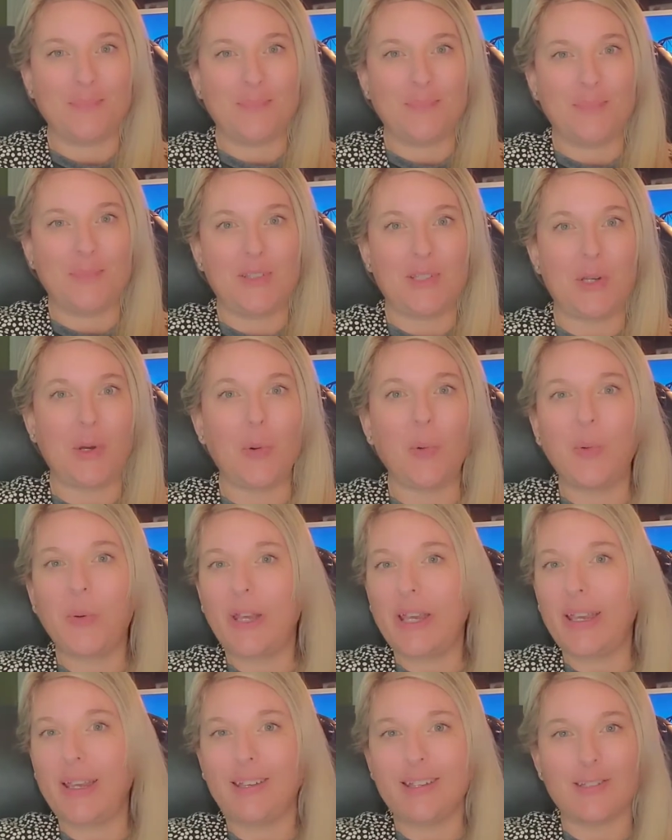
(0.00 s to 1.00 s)
So
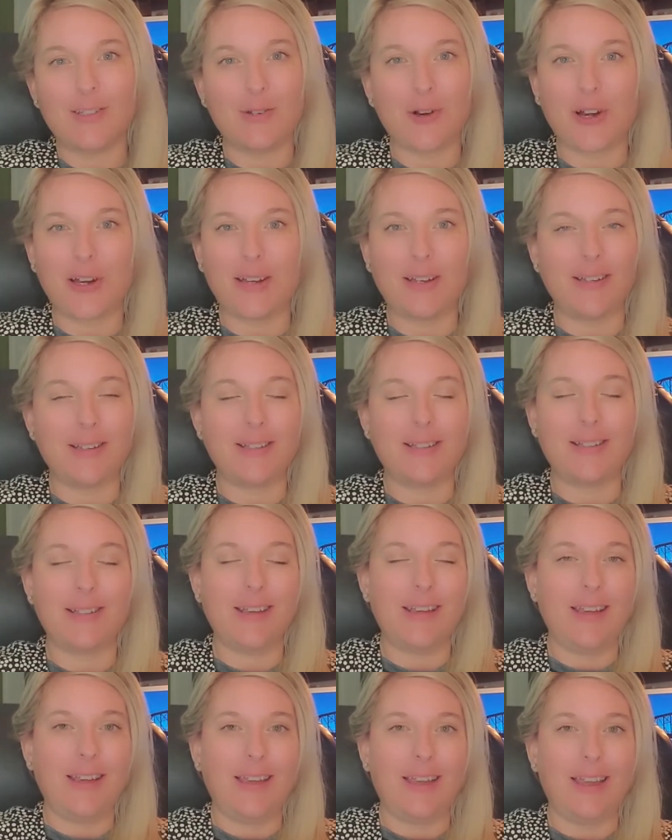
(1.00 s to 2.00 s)
we started
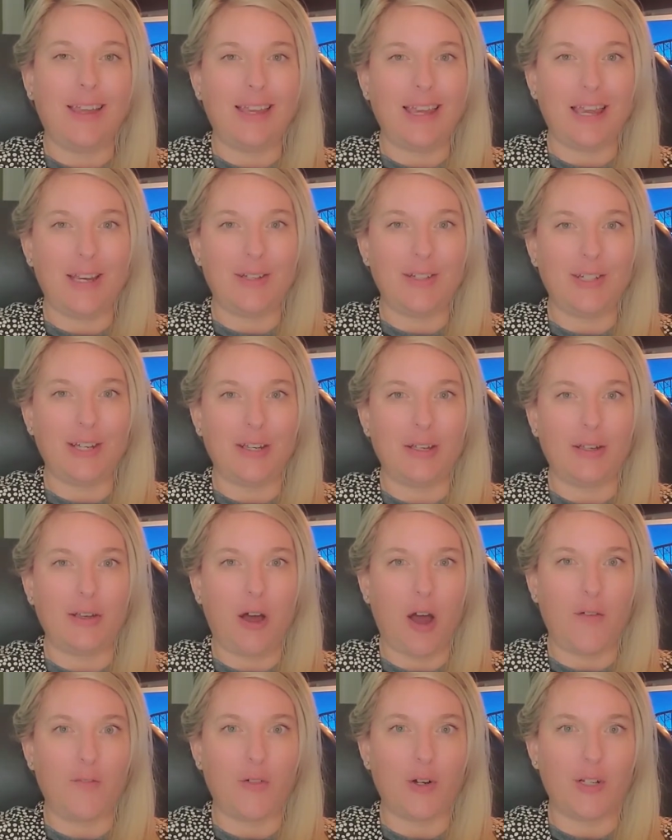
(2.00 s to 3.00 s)
engaging in
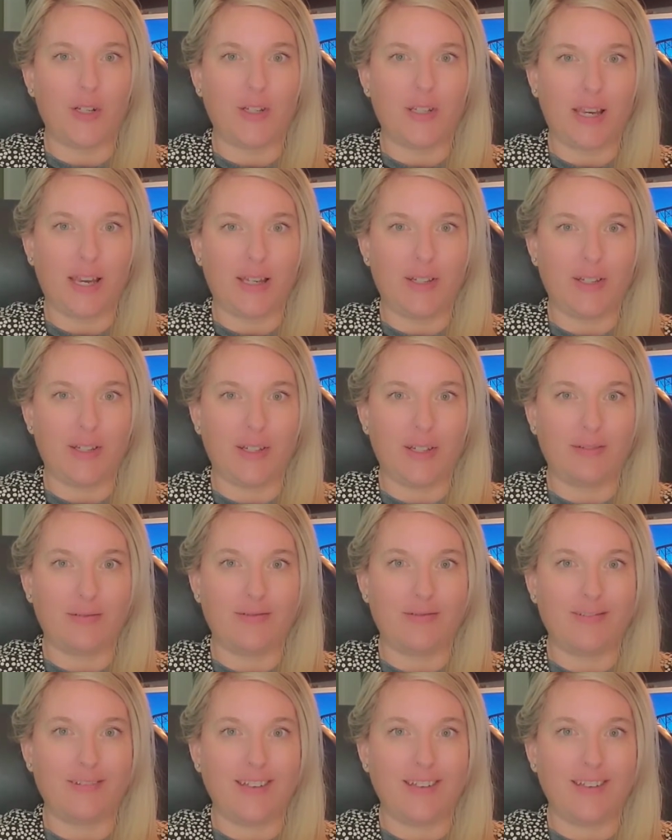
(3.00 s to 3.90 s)
conversation.